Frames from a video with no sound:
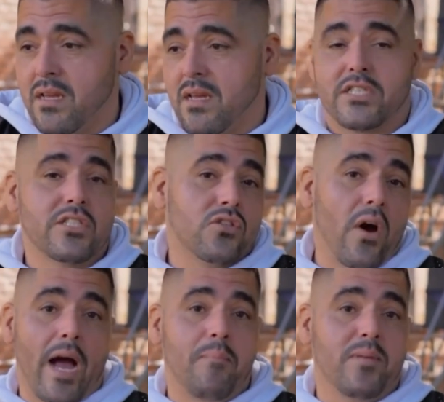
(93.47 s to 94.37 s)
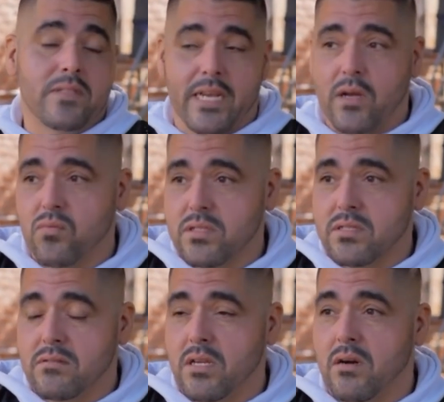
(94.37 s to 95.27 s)
It just so happens that it
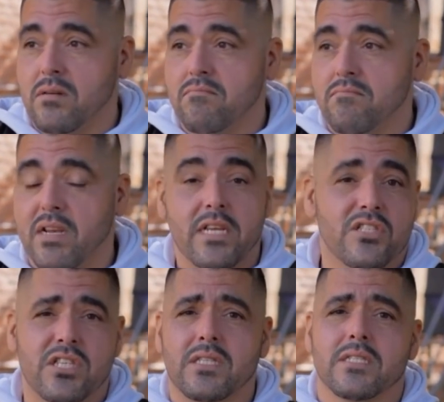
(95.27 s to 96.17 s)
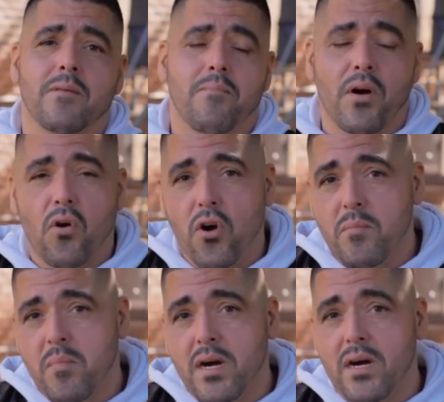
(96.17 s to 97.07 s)
was, Lenchitas in
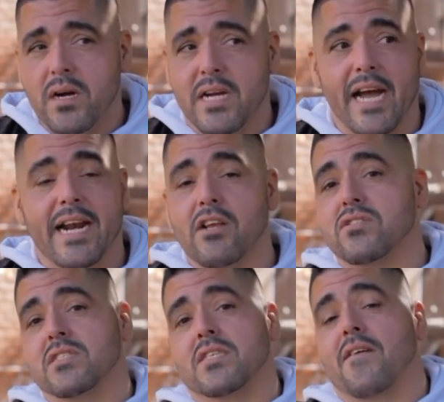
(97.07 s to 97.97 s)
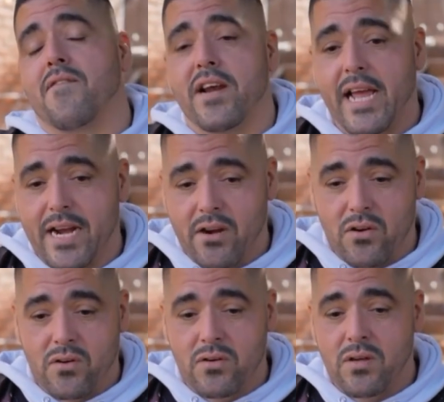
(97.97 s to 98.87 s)
Pacoima, Carrillos in San
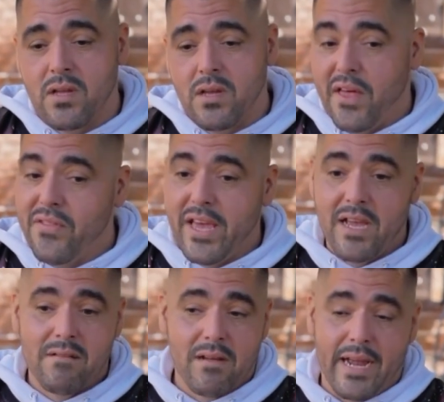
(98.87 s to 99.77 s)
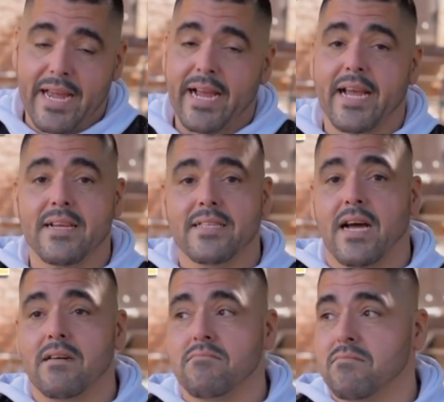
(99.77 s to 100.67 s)
Fernando. And then I get kicked
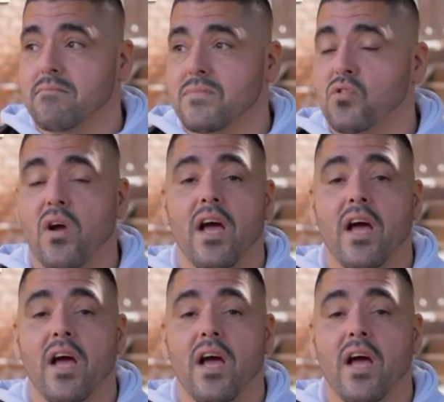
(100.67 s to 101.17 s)
out to